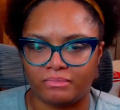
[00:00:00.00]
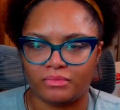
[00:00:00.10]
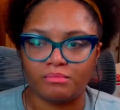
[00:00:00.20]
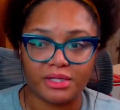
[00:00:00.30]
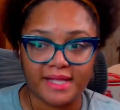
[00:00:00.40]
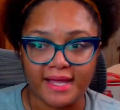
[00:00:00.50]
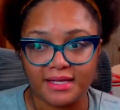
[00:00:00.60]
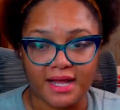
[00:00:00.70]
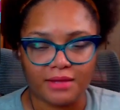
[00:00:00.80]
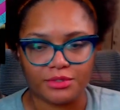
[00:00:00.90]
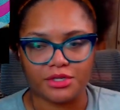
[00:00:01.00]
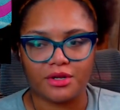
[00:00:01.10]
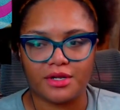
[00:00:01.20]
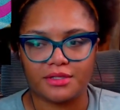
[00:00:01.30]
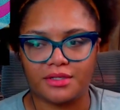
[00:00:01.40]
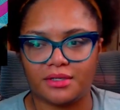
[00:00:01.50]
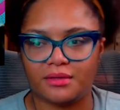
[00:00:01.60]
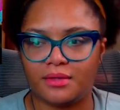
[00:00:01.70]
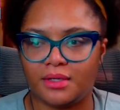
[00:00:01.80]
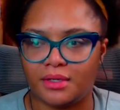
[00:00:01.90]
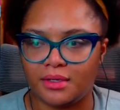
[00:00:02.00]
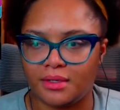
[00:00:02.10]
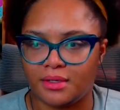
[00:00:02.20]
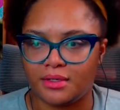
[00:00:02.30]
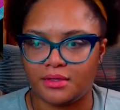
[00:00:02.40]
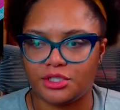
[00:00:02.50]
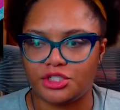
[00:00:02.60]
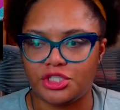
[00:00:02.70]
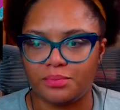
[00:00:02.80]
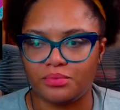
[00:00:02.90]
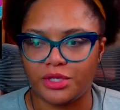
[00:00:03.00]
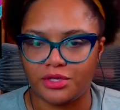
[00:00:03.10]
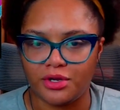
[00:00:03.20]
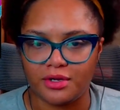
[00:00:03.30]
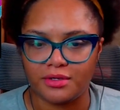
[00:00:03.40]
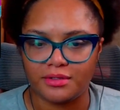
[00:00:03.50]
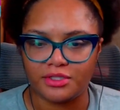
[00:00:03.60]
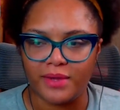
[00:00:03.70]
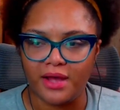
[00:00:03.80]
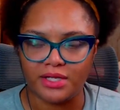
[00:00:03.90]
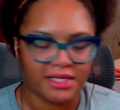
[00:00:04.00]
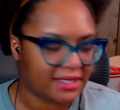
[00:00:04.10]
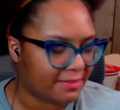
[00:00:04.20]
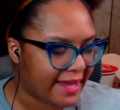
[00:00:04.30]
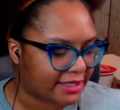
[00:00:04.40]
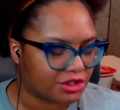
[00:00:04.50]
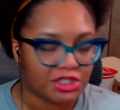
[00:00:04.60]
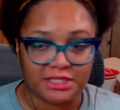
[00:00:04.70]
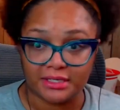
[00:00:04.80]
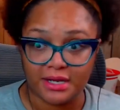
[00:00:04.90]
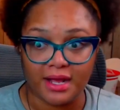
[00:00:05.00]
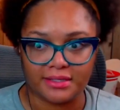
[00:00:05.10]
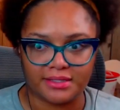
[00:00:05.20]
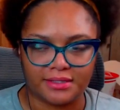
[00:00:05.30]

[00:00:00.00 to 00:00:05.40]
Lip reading: But that guy was on the ship with her. So how did he get back and she did not?